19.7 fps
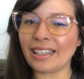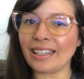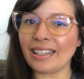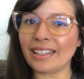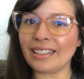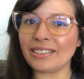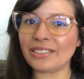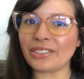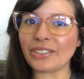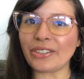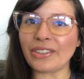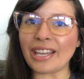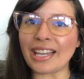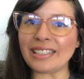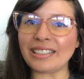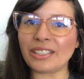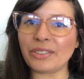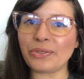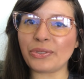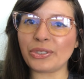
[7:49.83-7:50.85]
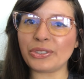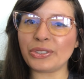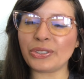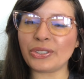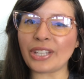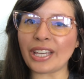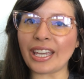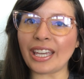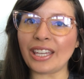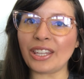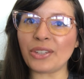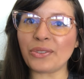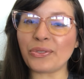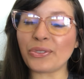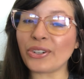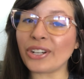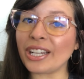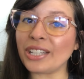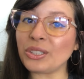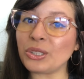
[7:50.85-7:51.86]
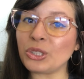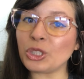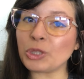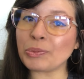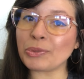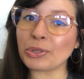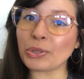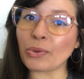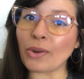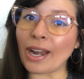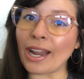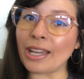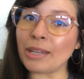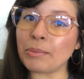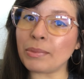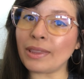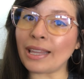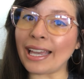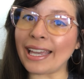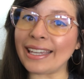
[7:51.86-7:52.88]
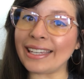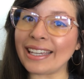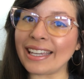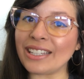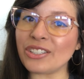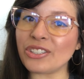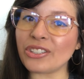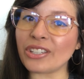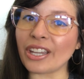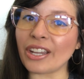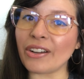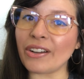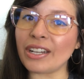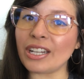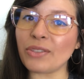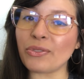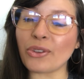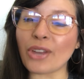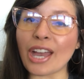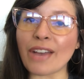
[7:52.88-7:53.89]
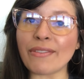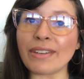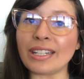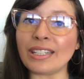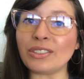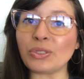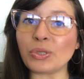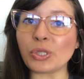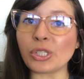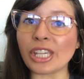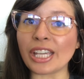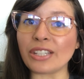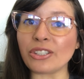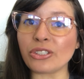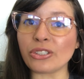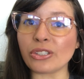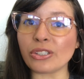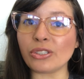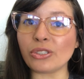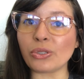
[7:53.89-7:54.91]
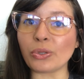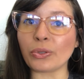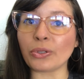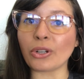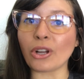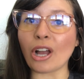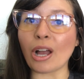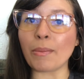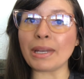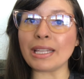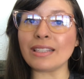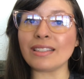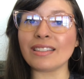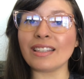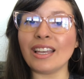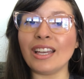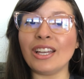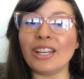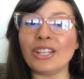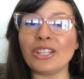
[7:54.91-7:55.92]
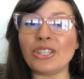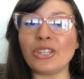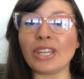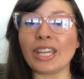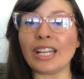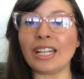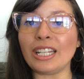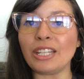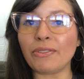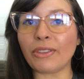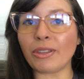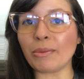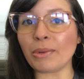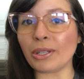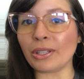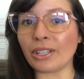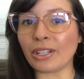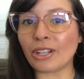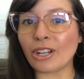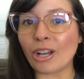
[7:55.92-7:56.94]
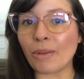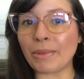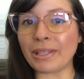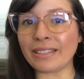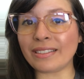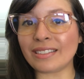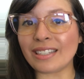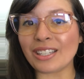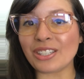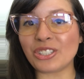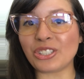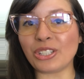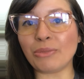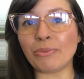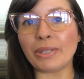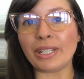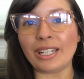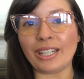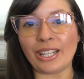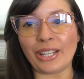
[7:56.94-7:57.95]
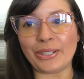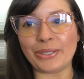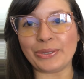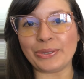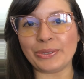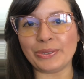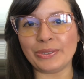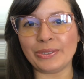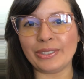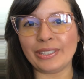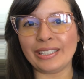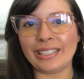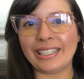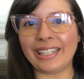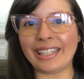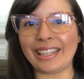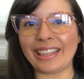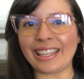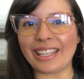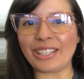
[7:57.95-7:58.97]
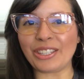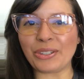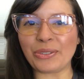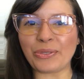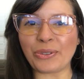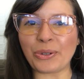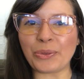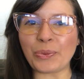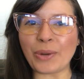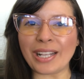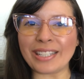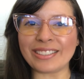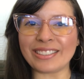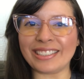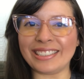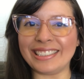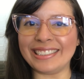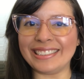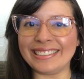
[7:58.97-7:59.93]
So that's it for today. Don't forget to subscribe, like, and share. And if you have any suggestions or comments, you can leave them on the comment section below. Thank you for watching.